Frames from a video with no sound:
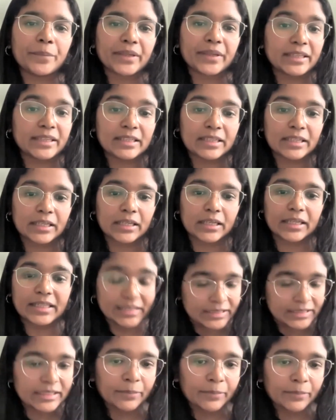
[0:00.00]
in
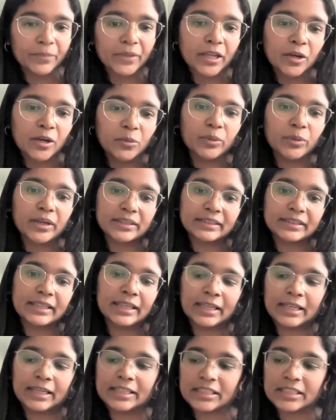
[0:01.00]
India, where
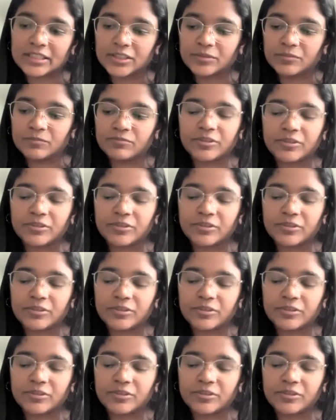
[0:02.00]
they